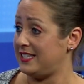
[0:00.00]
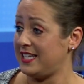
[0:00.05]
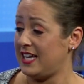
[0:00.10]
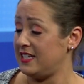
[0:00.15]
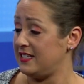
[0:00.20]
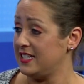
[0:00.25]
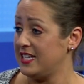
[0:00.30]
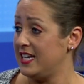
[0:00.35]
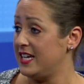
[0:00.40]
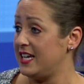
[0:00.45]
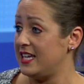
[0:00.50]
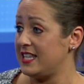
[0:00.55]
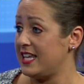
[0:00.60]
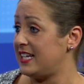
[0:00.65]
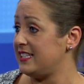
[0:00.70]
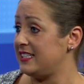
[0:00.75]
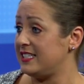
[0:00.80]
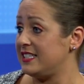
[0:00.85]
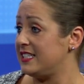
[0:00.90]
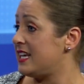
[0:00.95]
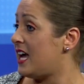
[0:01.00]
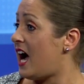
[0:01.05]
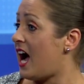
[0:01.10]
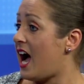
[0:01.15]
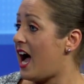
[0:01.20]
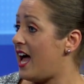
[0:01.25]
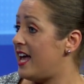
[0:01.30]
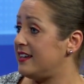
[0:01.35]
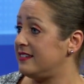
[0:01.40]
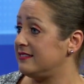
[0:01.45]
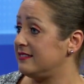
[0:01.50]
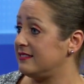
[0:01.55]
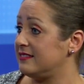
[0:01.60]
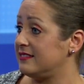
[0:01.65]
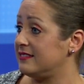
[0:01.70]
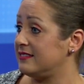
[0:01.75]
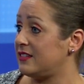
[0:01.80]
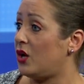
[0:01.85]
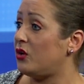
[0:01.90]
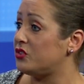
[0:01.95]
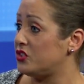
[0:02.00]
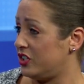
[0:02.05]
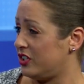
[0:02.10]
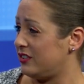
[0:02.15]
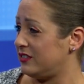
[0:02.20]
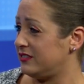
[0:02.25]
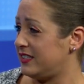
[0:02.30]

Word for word: That that's not culture.